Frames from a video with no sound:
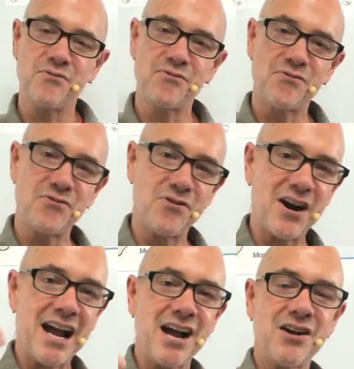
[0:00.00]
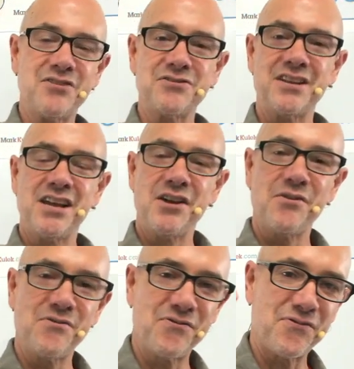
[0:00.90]
Frown,
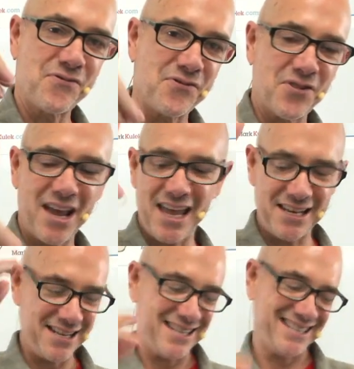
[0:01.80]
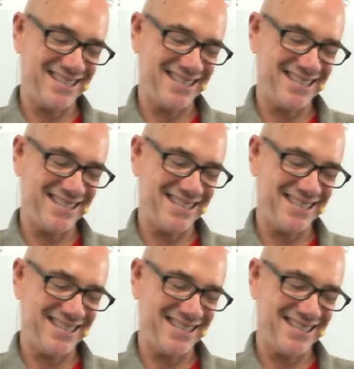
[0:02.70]
friend.